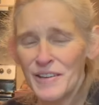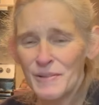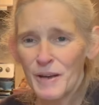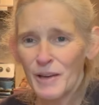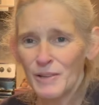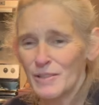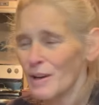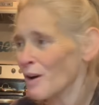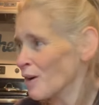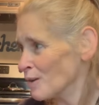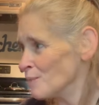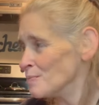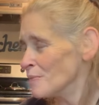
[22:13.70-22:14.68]
because
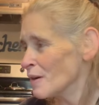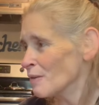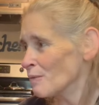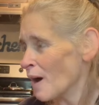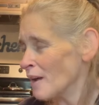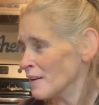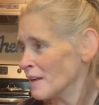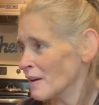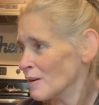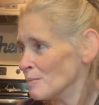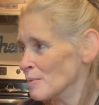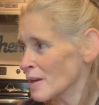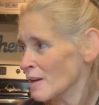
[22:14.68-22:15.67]
or right now
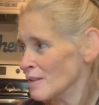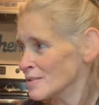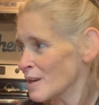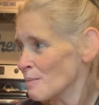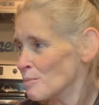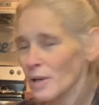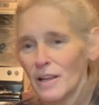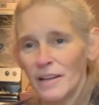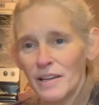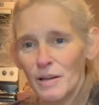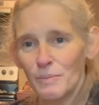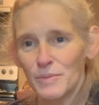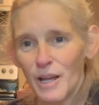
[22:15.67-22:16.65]
because I'm going to let
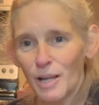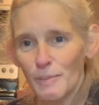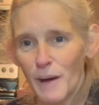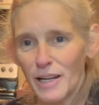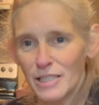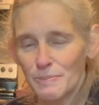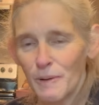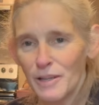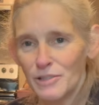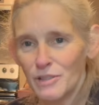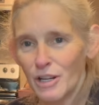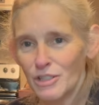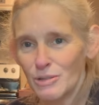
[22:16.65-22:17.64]
him tell about his
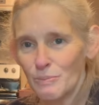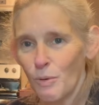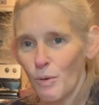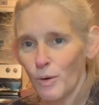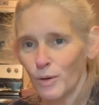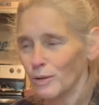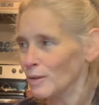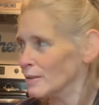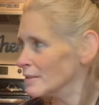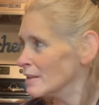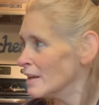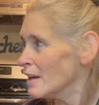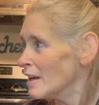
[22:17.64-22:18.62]
PlayStation Portal
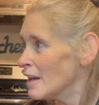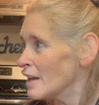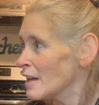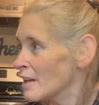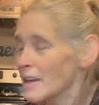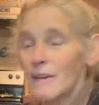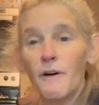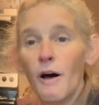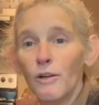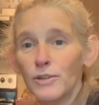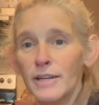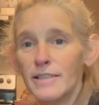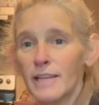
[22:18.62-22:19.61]
and give all
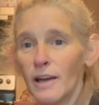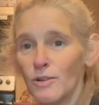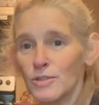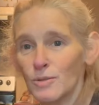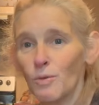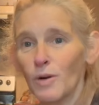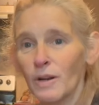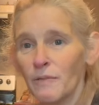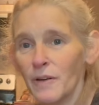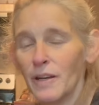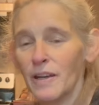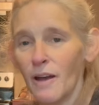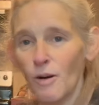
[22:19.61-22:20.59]
details in one
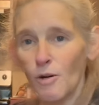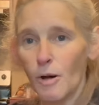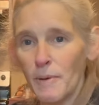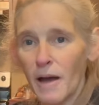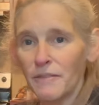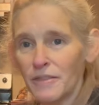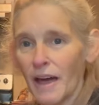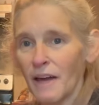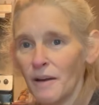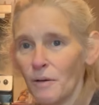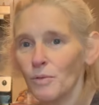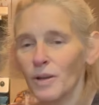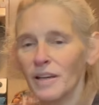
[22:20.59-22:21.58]
video about that
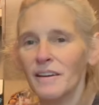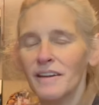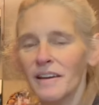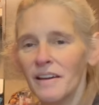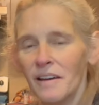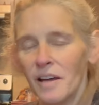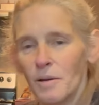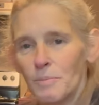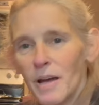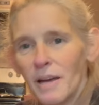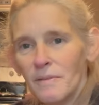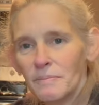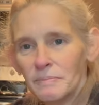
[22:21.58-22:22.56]
only.
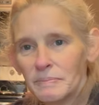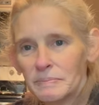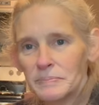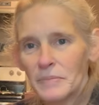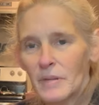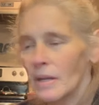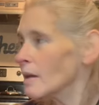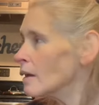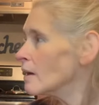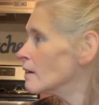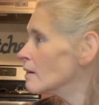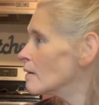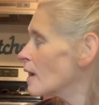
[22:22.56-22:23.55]
But
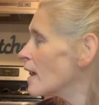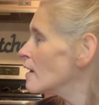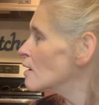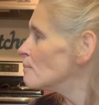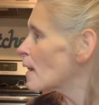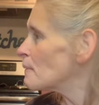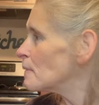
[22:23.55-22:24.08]
hang on, baby.